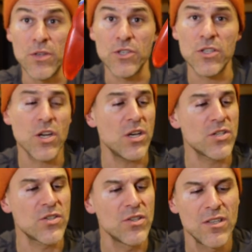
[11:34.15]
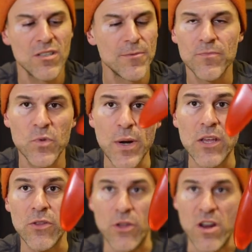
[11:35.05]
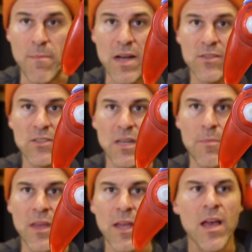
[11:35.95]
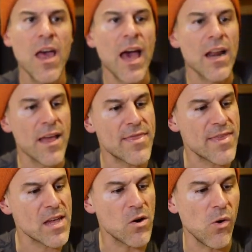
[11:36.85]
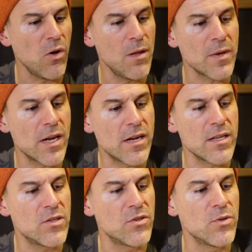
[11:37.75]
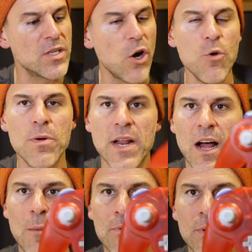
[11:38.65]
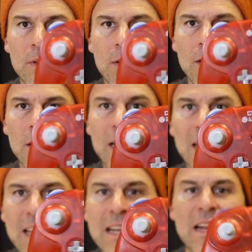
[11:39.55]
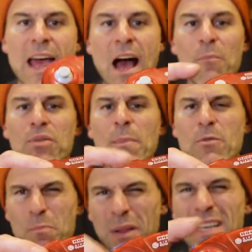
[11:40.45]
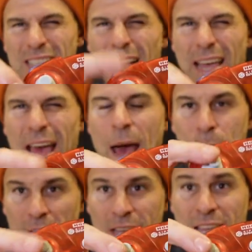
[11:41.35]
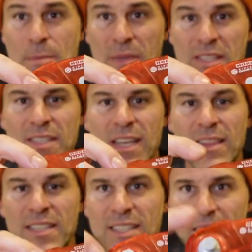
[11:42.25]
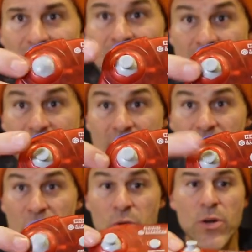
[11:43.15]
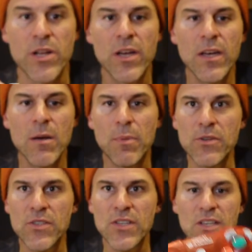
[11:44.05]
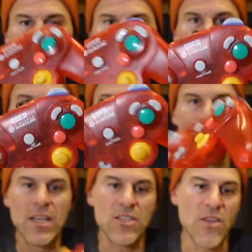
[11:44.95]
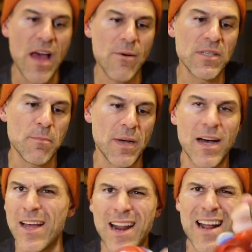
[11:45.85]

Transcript: This should cost 20 or 30 bucks or something. And I think all I'm gonna need to do is open it up, clean it out, probably replace that cap, but I can keep the stick. The stick underneath is good. Both sticks are good, so that was a bargain.